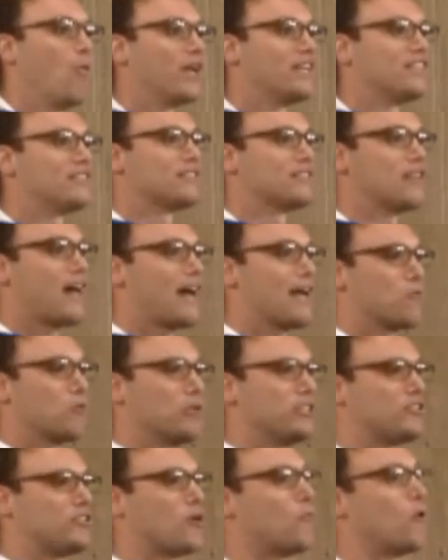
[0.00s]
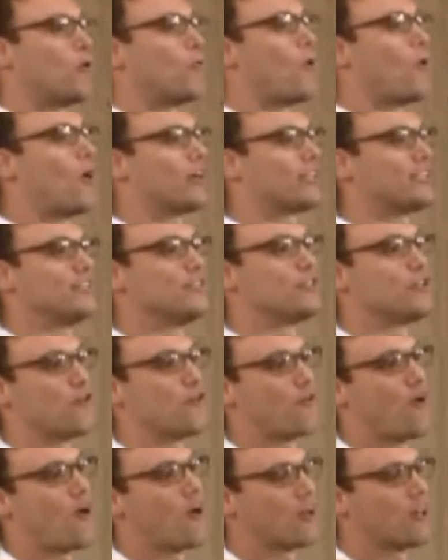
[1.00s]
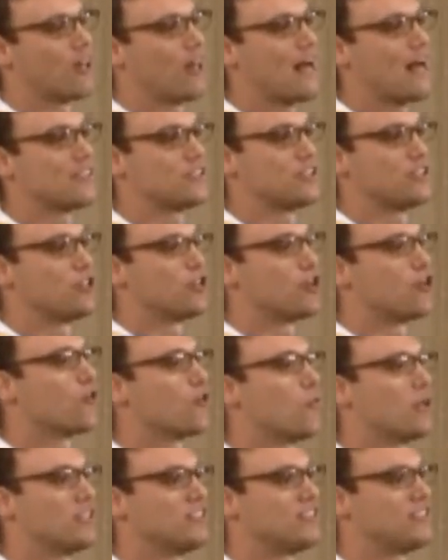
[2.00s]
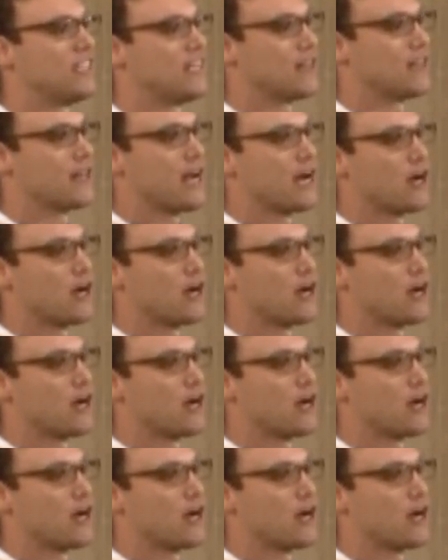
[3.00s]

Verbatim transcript: What it's like when someone walks into the wrong class and you're the one sitting